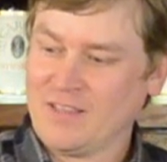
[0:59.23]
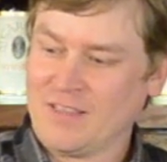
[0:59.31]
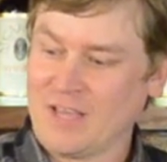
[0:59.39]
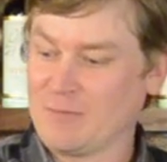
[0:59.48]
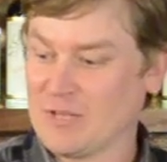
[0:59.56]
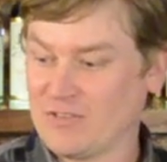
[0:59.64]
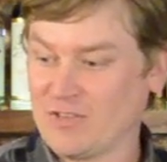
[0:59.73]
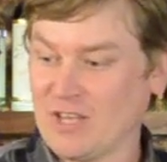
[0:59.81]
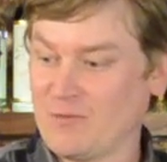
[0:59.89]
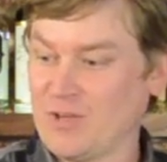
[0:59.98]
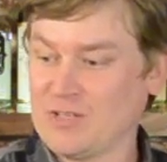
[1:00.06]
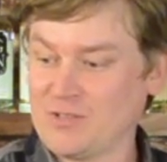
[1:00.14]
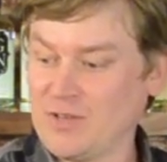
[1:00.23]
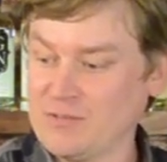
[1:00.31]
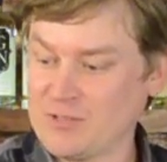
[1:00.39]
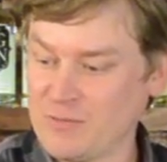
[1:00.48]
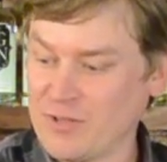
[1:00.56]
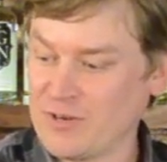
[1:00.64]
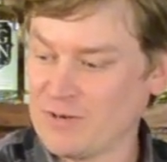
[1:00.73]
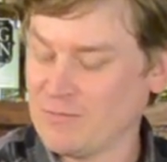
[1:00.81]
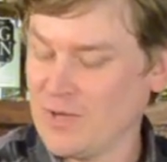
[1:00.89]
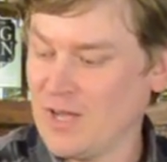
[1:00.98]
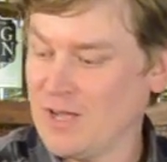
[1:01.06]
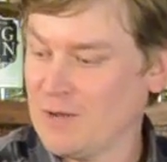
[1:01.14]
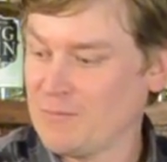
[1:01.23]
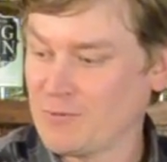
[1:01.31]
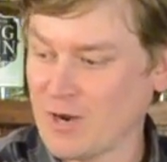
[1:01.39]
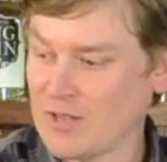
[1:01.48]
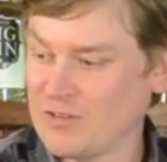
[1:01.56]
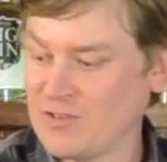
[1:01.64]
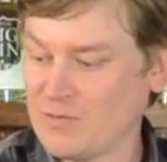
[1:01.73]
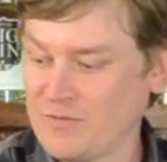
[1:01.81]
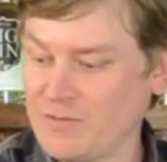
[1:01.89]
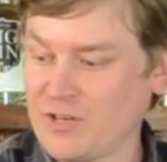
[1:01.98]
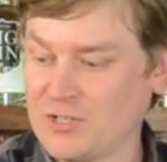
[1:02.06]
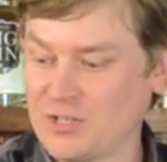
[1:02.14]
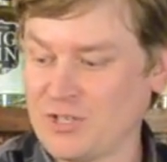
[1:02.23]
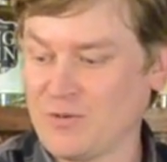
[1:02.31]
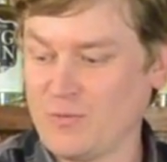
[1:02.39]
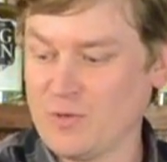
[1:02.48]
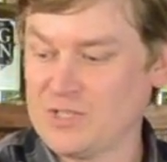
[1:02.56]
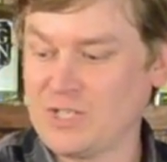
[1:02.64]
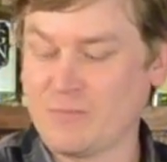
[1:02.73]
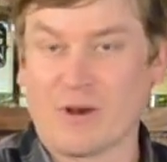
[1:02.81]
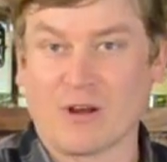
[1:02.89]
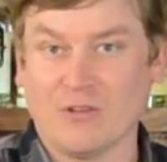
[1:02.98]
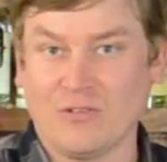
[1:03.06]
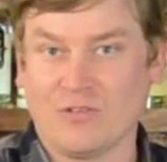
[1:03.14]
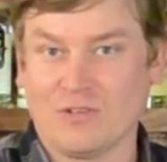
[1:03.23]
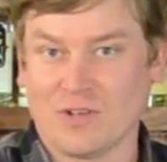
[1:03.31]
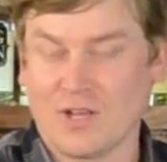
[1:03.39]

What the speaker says: That being said, we also have some other products that we finish in whiskey barrels.